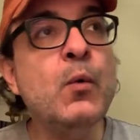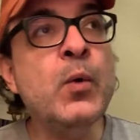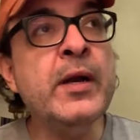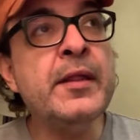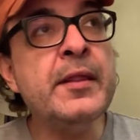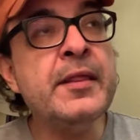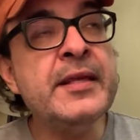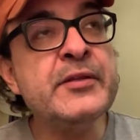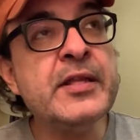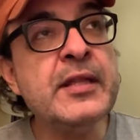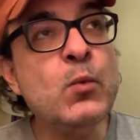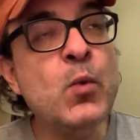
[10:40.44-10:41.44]
One of the
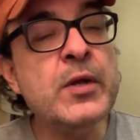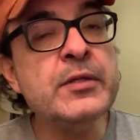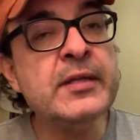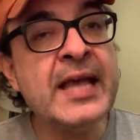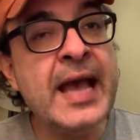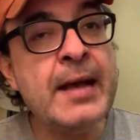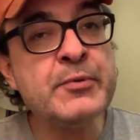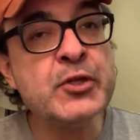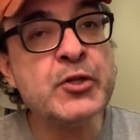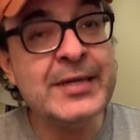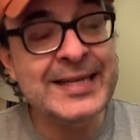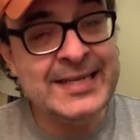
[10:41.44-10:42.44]
things that they want to
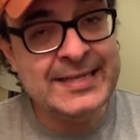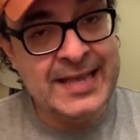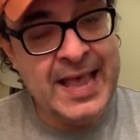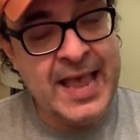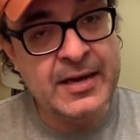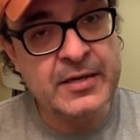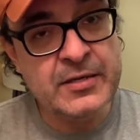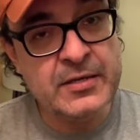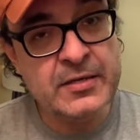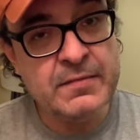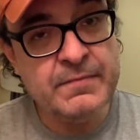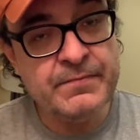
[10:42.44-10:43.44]
capture
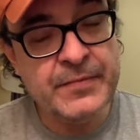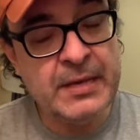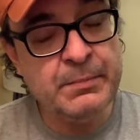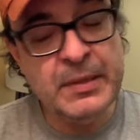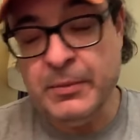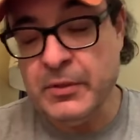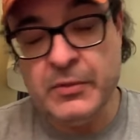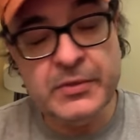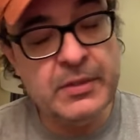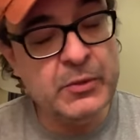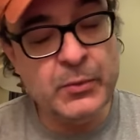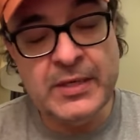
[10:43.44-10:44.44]
intact, and people don't
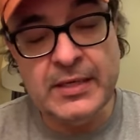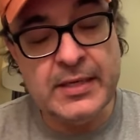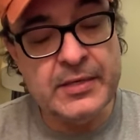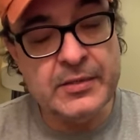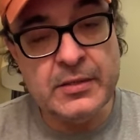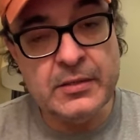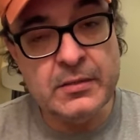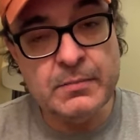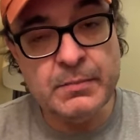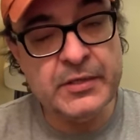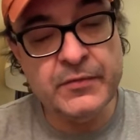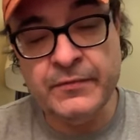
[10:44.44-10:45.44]
seem to realize this,
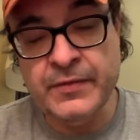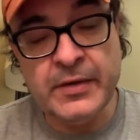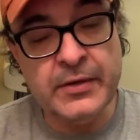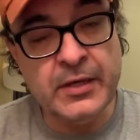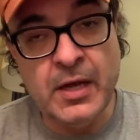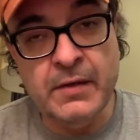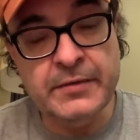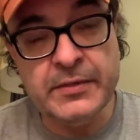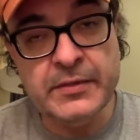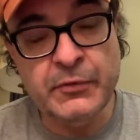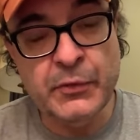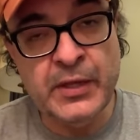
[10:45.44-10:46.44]
but it's very
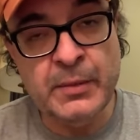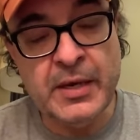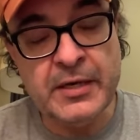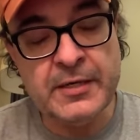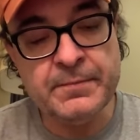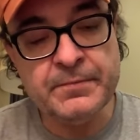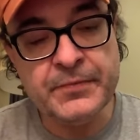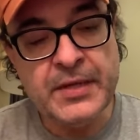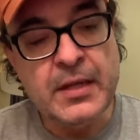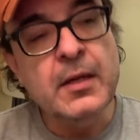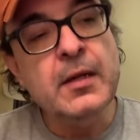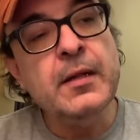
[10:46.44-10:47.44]
obvious if you think about it,
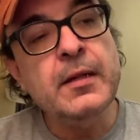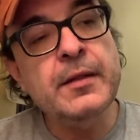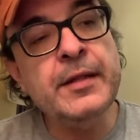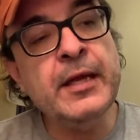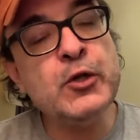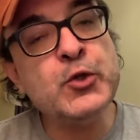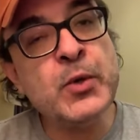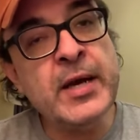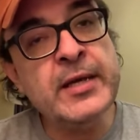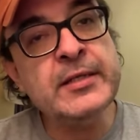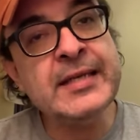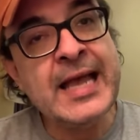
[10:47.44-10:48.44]
they are
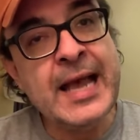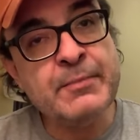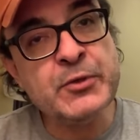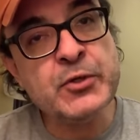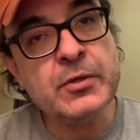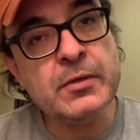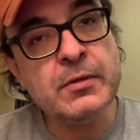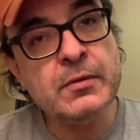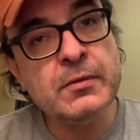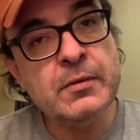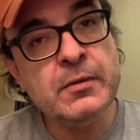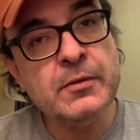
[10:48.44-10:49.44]
trying to capture
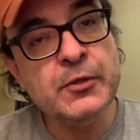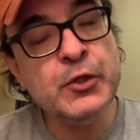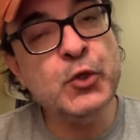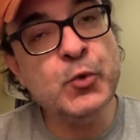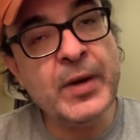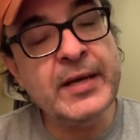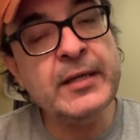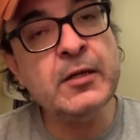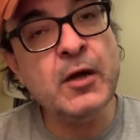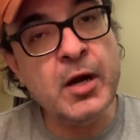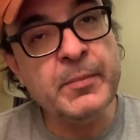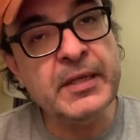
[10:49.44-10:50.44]
the
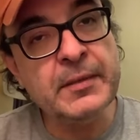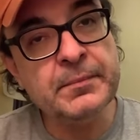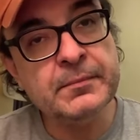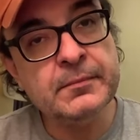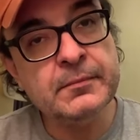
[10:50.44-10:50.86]
Ukrainian army.